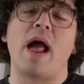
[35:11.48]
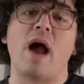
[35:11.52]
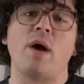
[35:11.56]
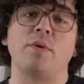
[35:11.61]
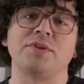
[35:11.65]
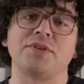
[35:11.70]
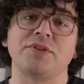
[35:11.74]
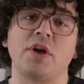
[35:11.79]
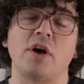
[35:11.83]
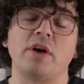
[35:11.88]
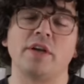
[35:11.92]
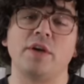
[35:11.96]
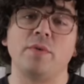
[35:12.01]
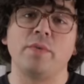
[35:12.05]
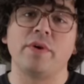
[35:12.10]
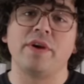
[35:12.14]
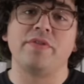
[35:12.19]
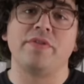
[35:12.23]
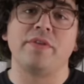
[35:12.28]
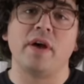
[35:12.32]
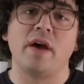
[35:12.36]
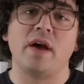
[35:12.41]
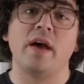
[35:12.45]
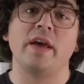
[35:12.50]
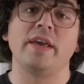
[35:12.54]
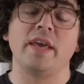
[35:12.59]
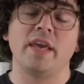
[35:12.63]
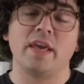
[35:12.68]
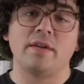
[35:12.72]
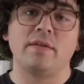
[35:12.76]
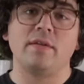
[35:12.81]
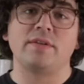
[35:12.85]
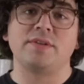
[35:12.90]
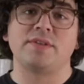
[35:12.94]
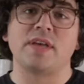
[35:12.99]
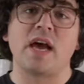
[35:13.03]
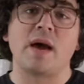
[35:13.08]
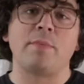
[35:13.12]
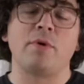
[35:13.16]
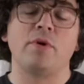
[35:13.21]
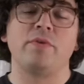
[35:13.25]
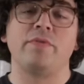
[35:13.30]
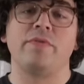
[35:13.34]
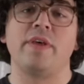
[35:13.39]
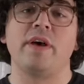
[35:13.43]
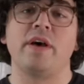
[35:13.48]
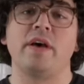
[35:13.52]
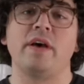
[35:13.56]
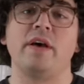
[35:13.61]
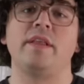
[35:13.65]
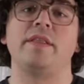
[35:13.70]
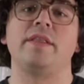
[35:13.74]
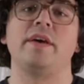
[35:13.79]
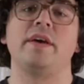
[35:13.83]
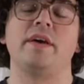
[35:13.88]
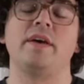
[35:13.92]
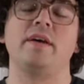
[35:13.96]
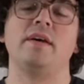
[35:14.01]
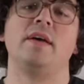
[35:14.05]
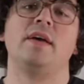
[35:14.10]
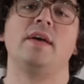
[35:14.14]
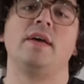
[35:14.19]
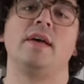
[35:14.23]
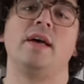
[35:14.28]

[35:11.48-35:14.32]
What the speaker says: I was talking with, again, Samo, the